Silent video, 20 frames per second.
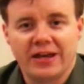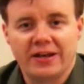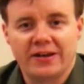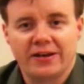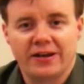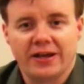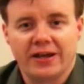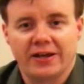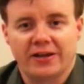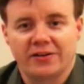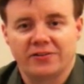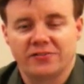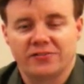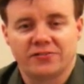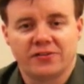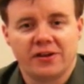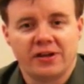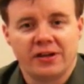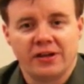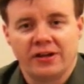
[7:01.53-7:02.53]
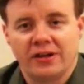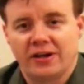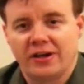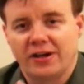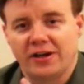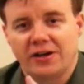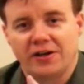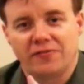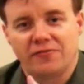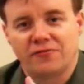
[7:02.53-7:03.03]
10 days
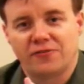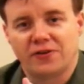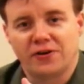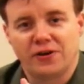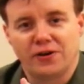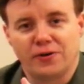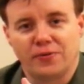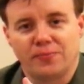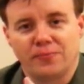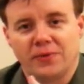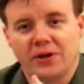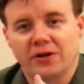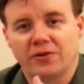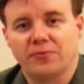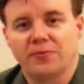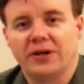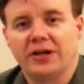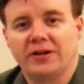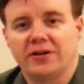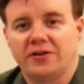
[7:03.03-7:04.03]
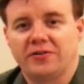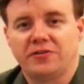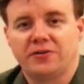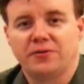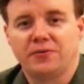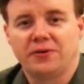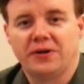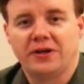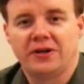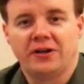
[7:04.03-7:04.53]
from agreeing to
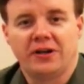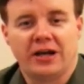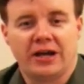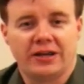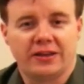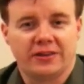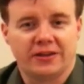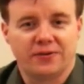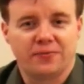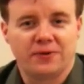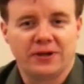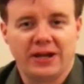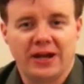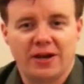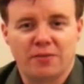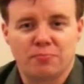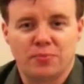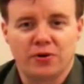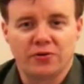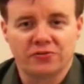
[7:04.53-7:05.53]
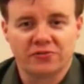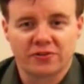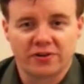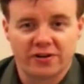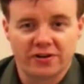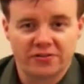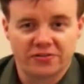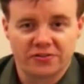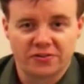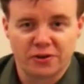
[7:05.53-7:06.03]
do it. I think we had
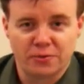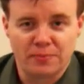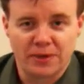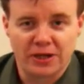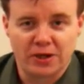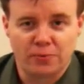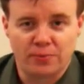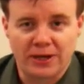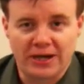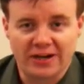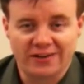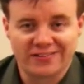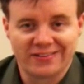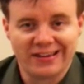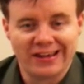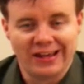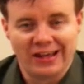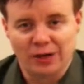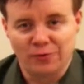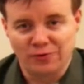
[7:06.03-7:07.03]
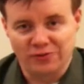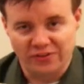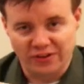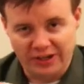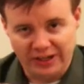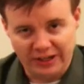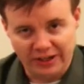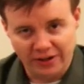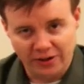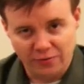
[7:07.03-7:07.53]
postcards in the mailbox. It was an
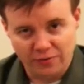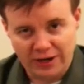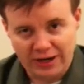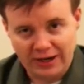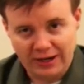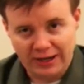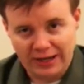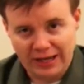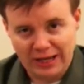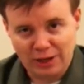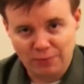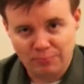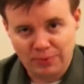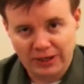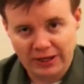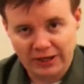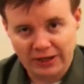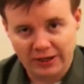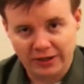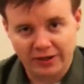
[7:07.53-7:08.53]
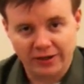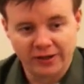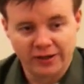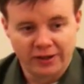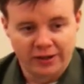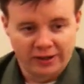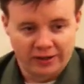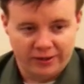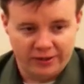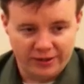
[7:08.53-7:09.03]
integrated campaign
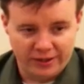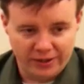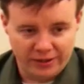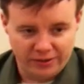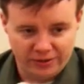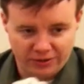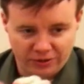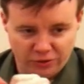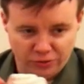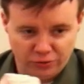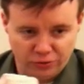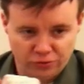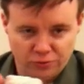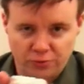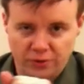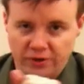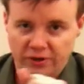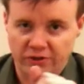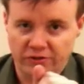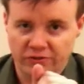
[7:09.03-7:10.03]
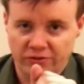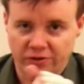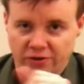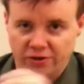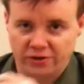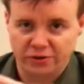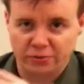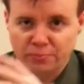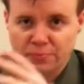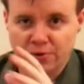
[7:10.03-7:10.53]
that used what is
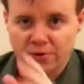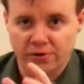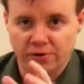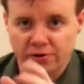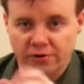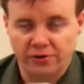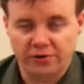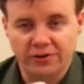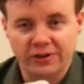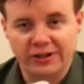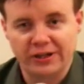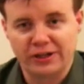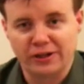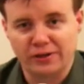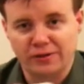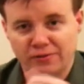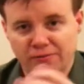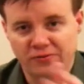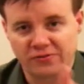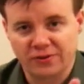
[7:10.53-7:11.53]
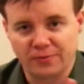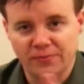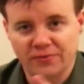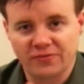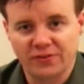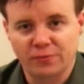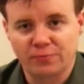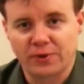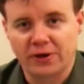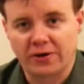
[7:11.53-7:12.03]
called a Perl, and some of
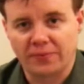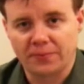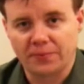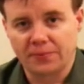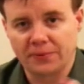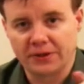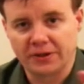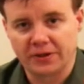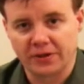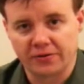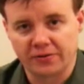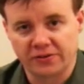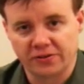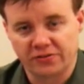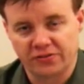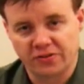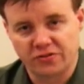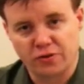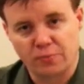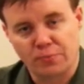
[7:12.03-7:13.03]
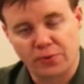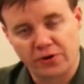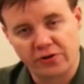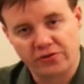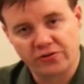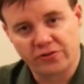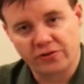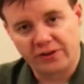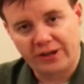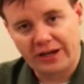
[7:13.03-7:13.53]
you probably know this. It's a
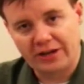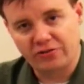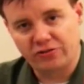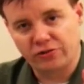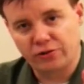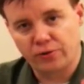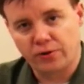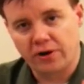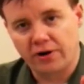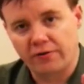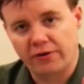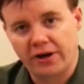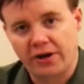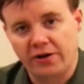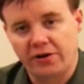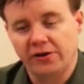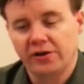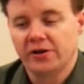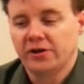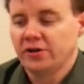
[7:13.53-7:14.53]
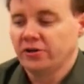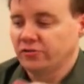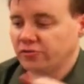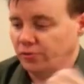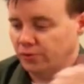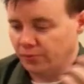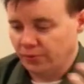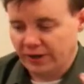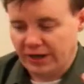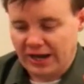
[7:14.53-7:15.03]
personalized URL.
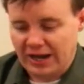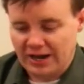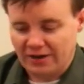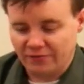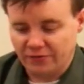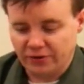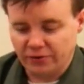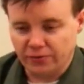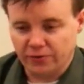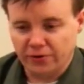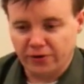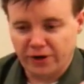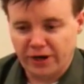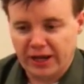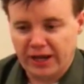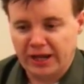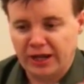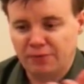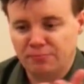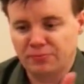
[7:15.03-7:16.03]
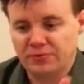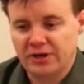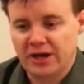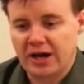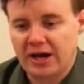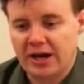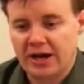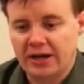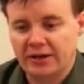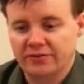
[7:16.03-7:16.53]
So it would have your name
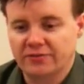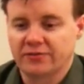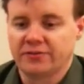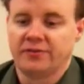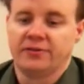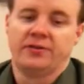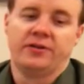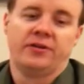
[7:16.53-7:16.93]
dot,